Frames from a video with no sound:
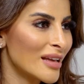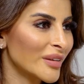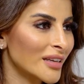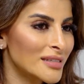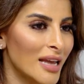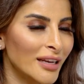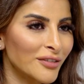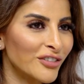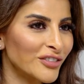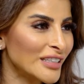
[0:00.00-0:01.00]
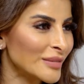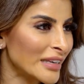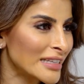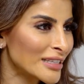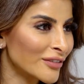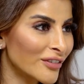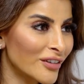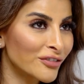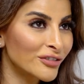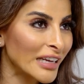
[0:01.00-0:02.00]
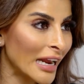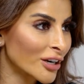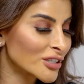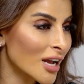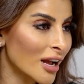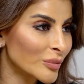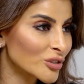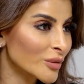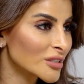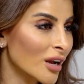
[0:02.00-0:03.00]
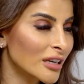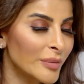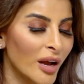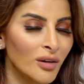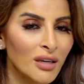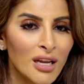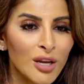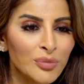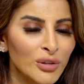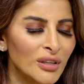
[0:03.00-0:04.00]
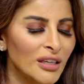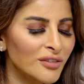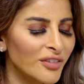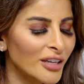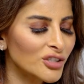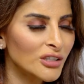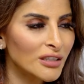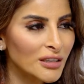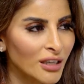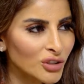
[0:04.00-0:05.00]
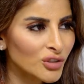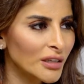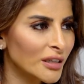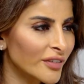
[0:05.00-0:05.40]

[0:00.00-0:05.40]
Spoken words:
because I had 15 minutes of free airtime, which I would talk about beauty and fashion and luxury and